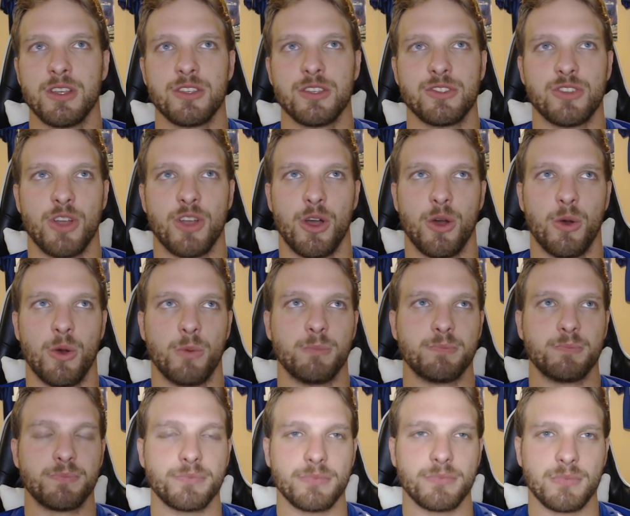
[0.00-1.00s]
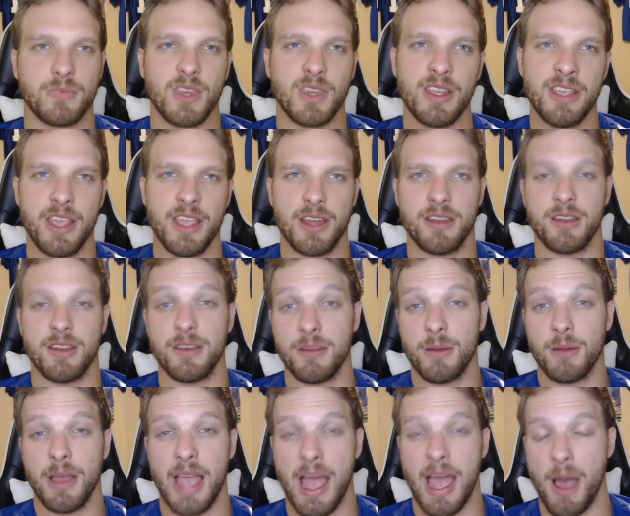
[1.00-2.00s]
So he ended
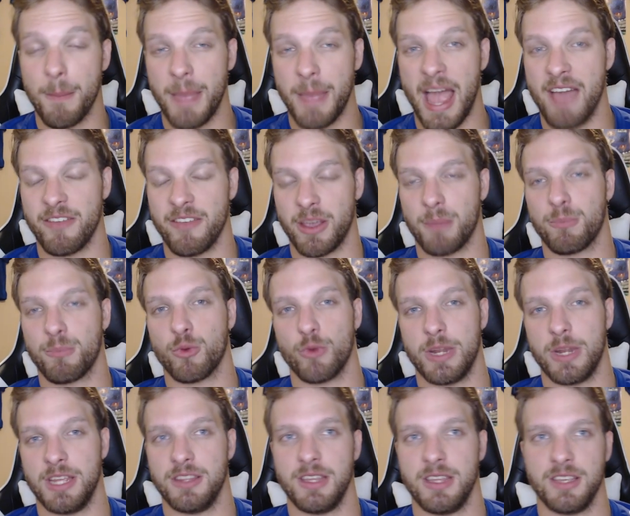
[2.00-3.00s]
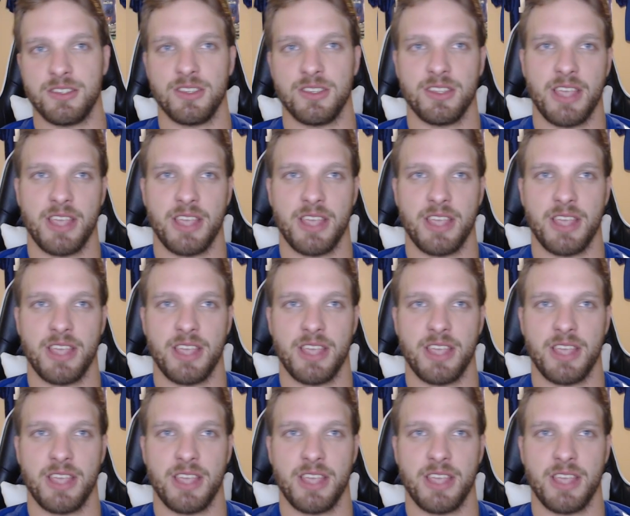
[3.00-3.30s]
up having a pretty decent